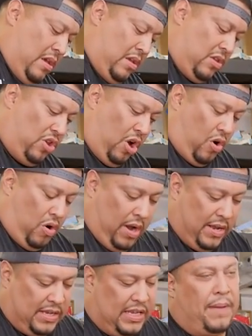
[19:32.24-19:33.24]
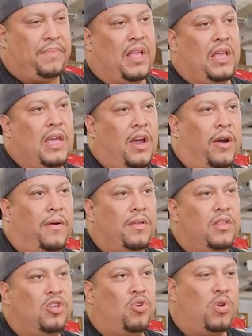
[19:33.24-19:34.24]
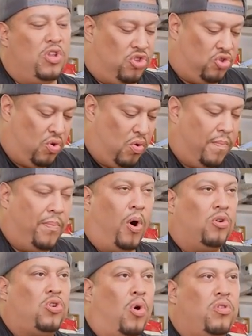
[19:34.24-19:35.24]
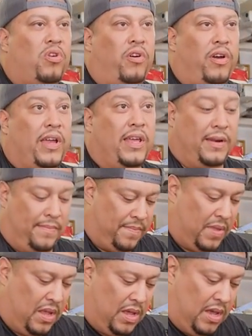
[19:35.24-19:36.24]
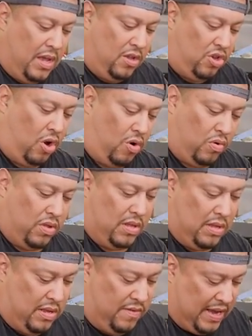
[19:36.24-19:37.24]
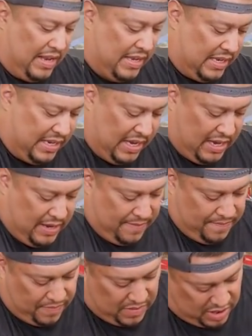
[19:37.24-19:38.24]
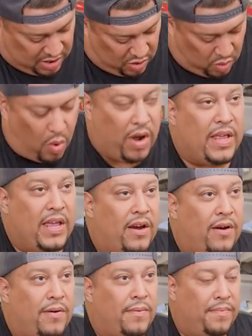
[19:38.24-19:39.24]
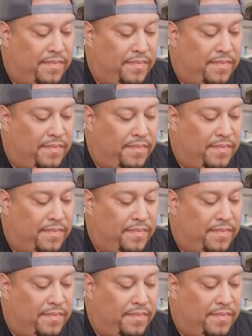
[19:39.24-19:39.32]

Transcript: So same thing here. There's only two bolts holding her in. So you guys can see one here